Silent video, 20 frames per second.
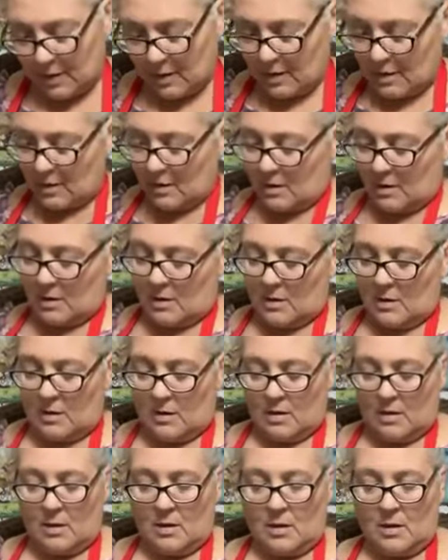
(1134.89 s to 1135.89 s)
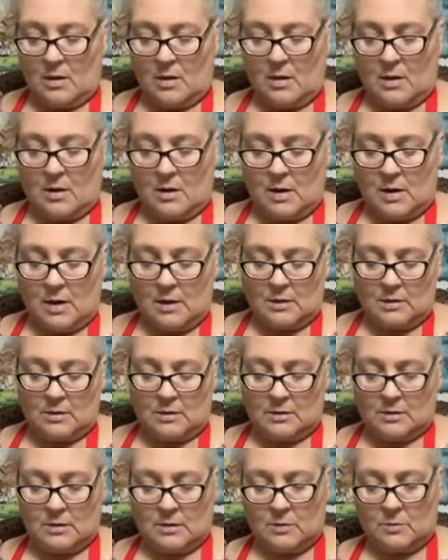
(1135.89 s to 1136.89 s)
All right,
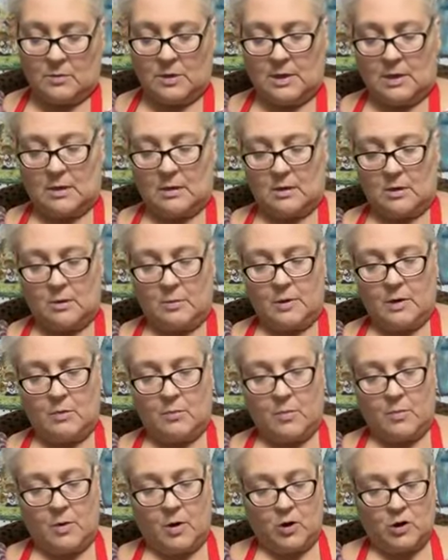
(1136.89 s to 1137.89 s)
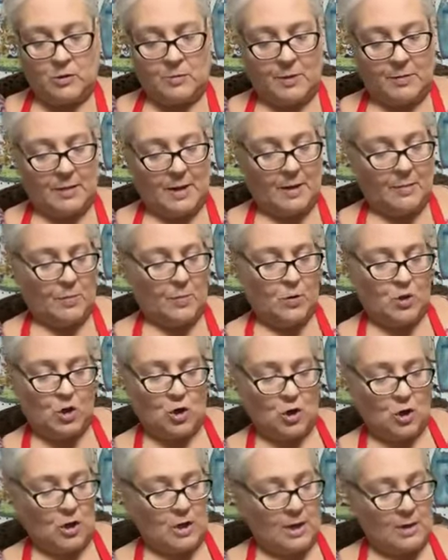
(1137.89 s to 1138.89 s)
I'm going to get a little bit of parchment paper,
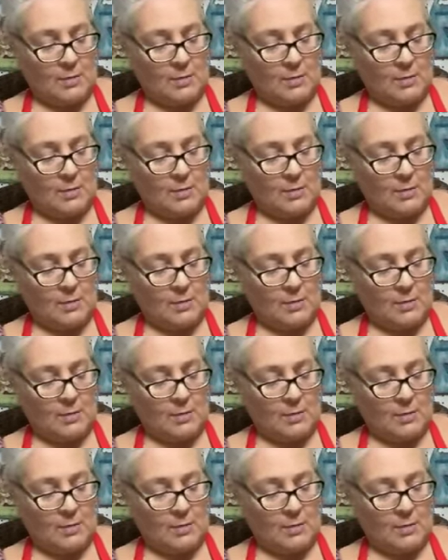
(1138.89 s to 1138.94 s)
y'all.